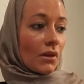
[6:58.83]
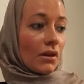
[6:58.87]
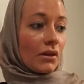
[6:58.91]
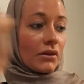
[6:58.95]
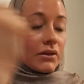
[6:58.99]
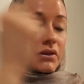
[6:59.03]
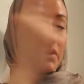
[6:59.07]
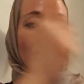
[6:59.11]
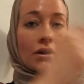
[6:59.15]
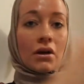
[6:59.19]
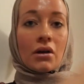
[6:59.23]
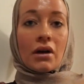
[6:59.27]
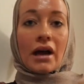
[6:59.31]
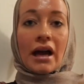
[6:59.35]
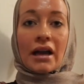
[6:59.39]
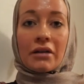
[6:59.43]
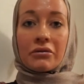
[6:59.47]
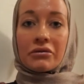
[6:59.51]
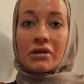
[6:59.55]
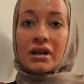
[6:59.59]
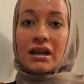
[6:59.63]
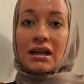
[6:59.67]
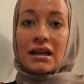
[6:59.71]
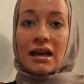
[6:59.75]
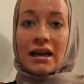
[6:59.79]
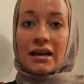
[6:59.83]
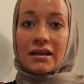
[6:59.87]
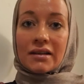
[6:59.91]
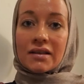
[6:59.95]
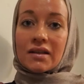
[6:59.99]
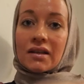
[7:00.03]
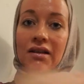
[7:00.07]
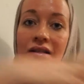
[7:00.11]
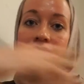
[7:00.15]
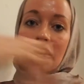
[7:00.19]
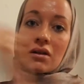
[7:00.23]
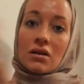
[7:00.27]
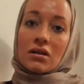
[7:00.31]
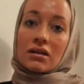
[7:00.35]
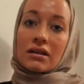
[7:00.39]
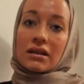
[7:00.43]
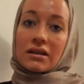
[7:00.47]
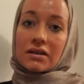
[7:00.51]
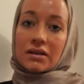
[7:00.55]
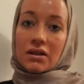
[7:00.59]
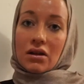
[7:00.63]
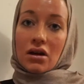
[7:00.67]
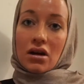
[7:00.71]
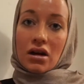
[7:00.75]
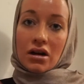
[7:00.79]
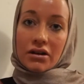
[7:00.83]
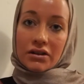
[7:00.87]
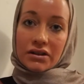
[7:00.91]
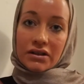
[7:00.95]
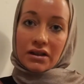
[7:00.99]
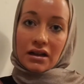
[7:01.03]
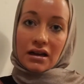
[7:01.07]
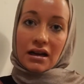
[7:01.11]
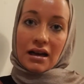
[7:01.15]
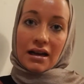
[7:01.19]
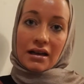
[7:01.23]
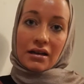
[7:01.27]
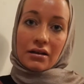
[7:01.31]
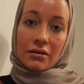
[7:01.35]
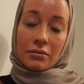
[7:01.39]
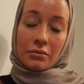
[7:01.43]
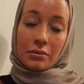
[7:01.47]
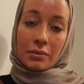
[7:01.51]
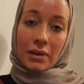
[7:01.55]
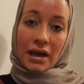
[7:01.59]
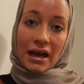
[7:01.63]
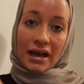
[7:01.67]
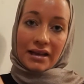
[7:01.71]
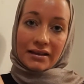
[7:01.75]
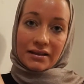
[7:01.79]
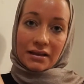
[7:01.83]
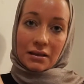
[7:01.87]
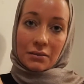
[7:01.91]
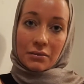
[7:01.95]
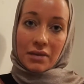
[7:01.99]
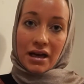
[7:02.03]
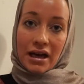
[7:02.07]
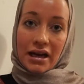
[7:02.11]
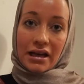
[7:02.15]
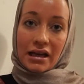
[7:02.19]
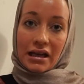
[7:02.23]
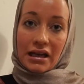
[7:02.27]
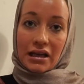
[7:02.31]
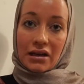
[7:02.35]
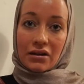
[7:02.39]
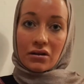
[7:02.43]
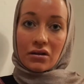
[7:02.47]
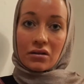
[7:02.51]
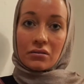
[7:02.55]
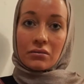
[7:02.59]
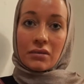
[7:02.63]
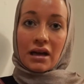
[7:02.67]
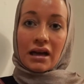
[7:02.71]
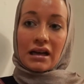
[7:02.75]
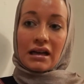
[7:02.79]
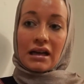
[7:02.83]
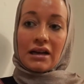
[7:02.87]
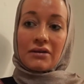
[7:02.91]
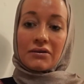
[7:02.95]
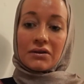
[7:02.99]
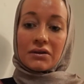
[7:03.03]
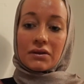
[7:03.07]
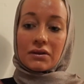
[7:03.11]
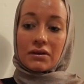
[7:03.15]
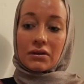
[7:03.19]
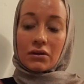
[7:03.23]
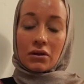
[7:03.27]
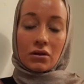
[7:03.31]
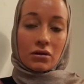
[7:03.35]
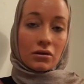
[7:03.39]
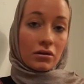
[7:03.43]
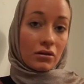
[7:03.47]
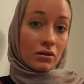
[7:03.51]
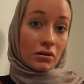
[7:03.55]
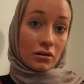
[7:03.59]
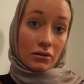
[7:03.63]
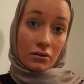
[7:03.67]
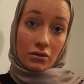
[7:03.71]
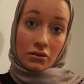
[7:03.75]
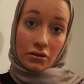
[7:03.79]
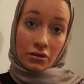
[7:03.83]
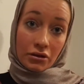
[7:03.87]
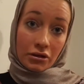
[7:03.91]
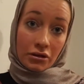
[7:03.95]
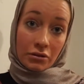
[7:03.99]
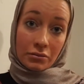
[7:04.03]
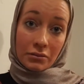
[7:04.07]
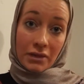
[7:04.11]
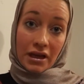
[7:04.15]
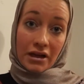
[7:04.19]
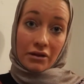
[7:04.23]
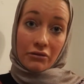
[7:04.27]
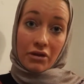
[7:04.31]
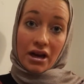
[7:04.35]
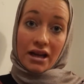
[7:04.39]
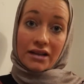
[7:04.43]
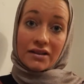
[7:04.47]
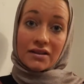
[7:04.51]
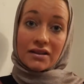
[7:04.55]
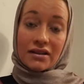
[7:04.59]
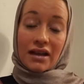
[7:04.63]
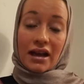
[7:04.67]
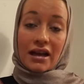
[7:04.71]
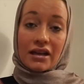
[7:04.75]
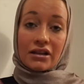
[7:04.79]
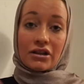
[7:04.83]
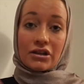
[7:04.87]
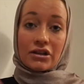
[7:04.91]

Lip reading: So I realized, since all these cars are like passing by here on my left or on my right side,